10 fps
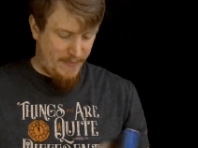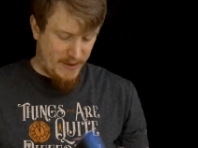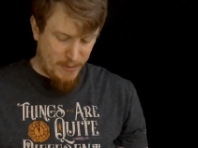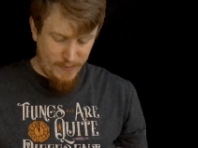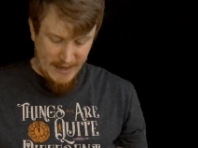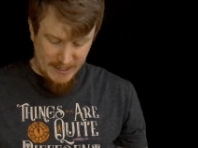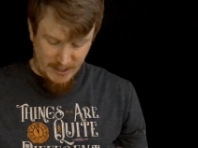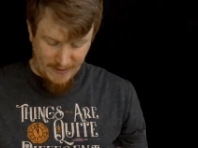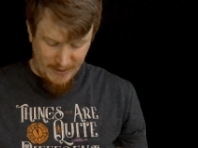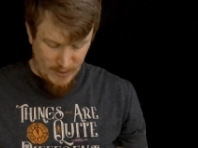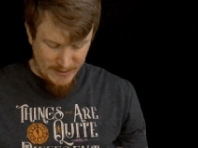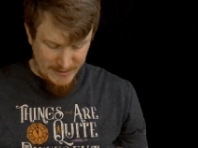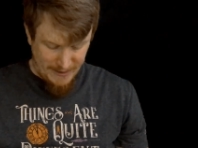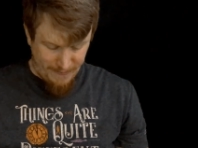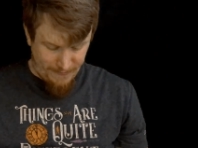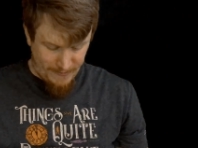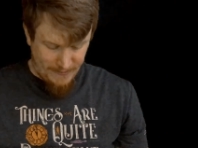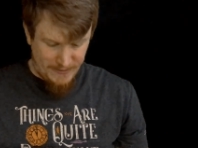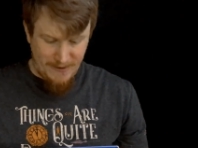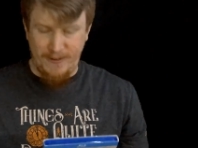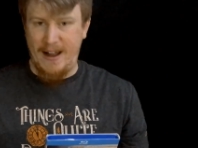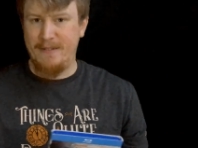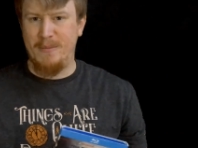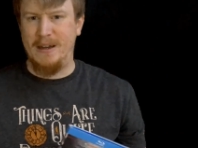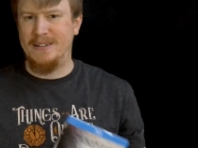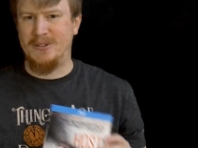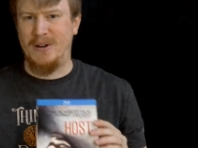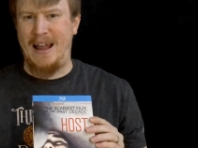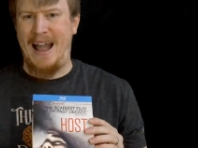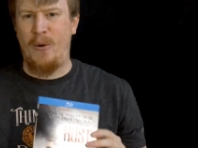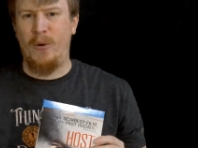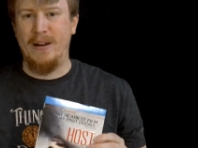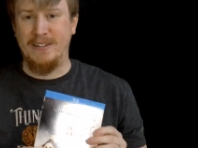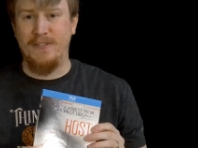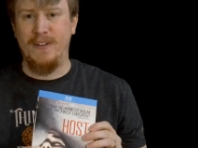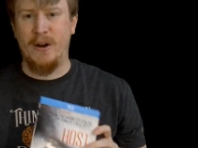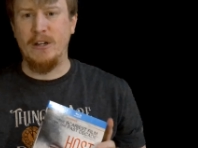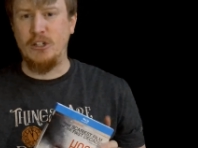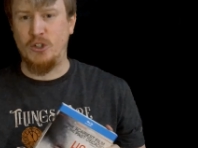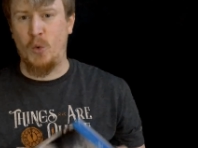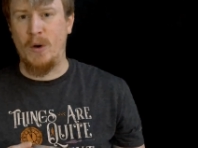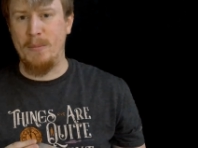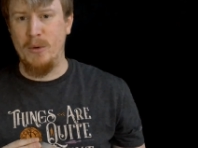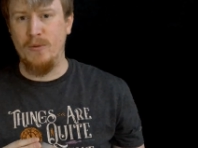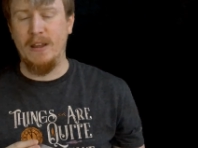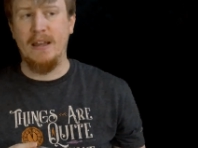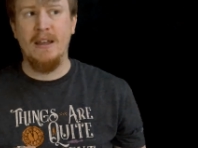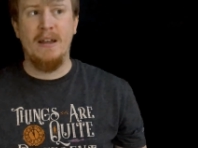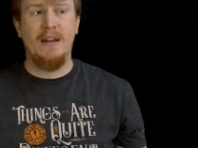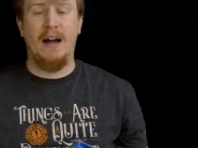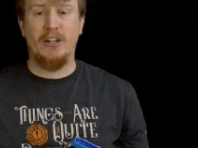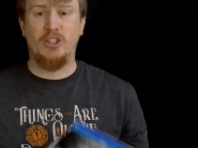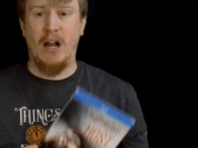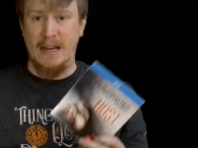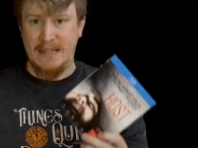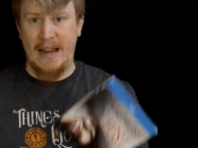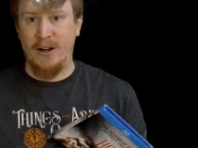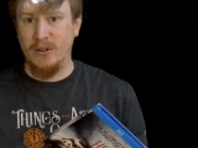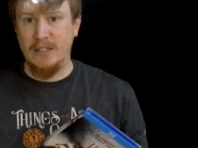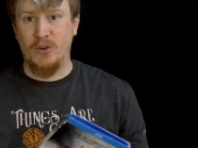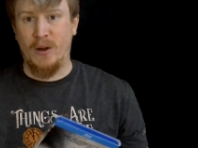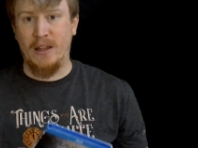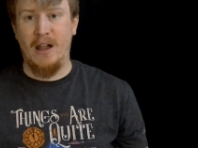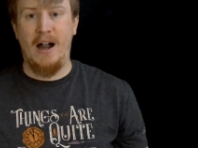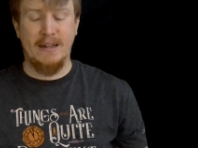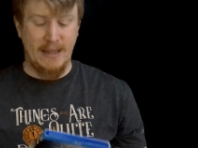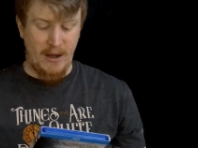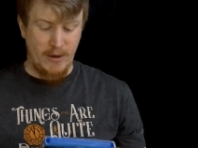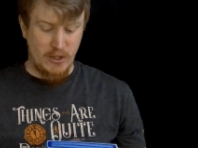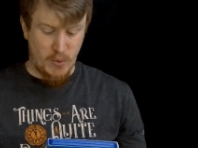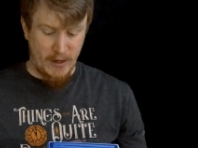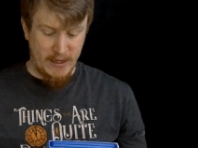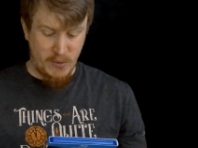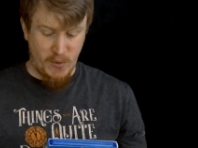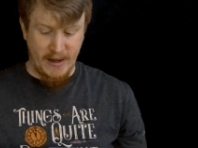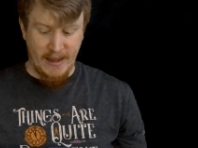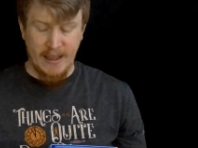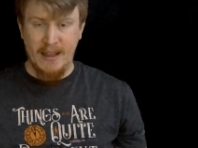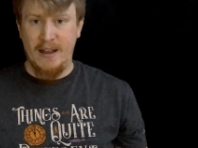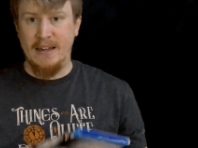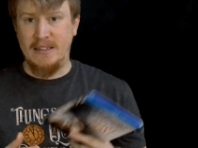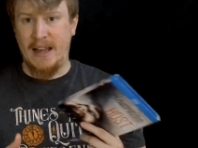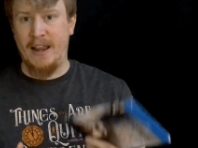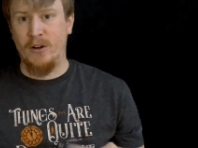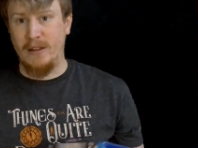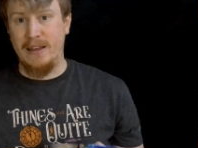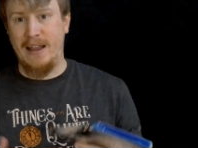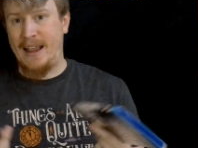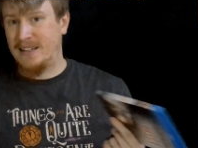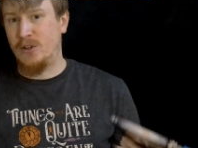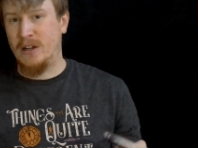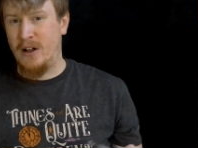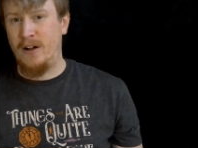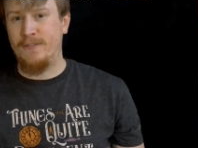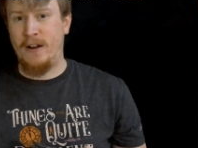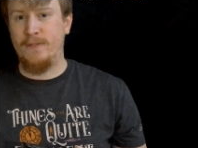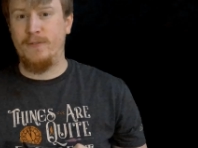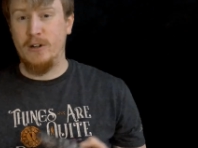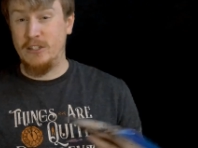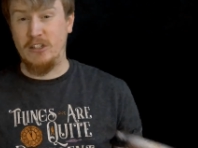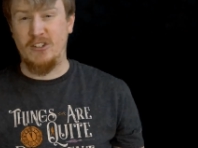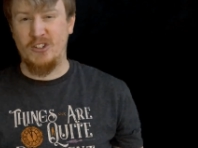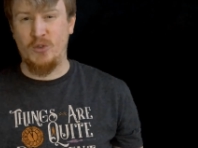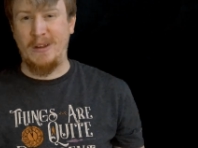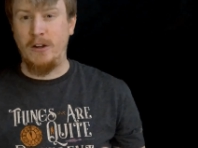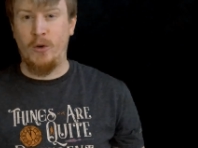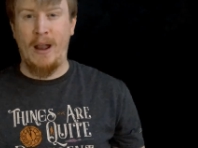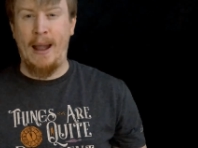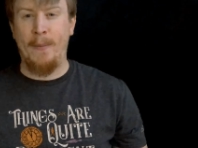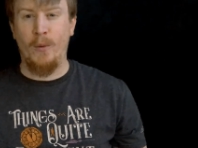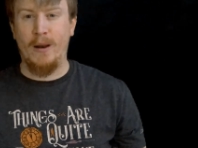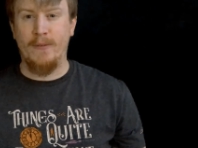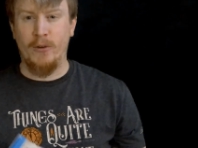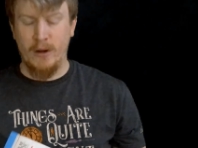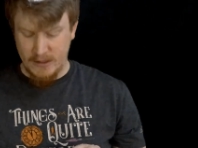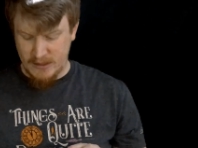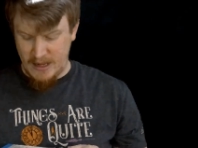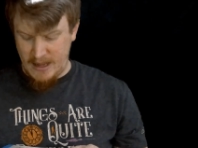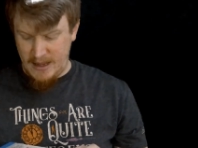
The movie actually, I think, runs like 55 minutes or an hour. It's a very short movie, shot entirely during lockdown in 2020. Entirely, I guess you could call it found footage, it's screen grab or whatever it is.